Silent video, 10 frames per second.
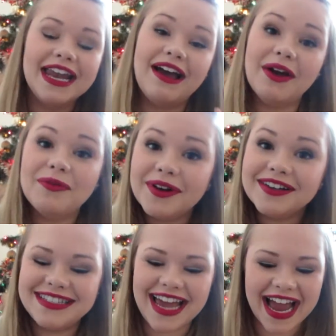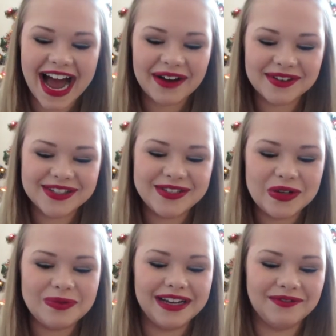Now, I will say, I was
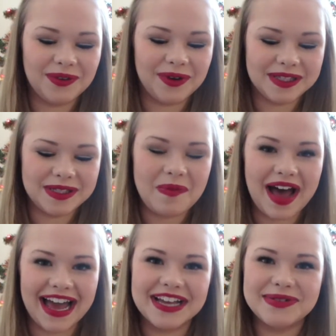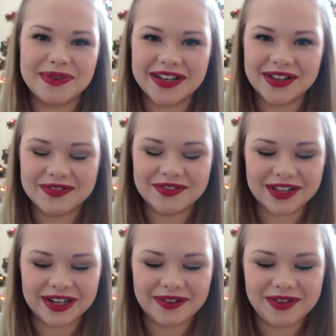super influenced by Sprinkle of Glitter.